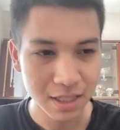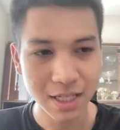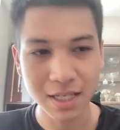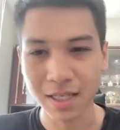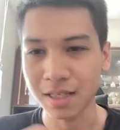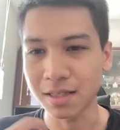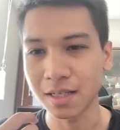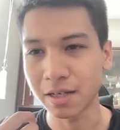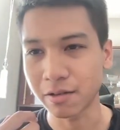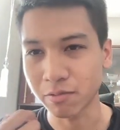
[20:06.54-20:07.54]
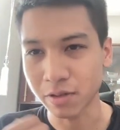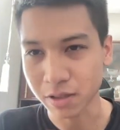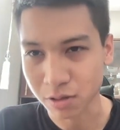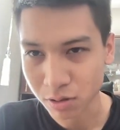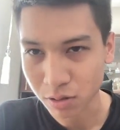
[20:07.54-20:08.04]
and they're very
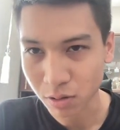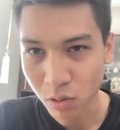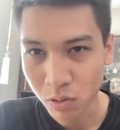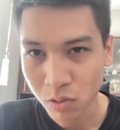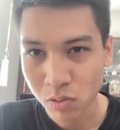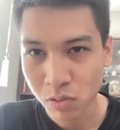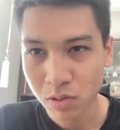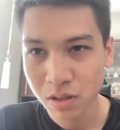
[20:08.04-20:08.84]
slow.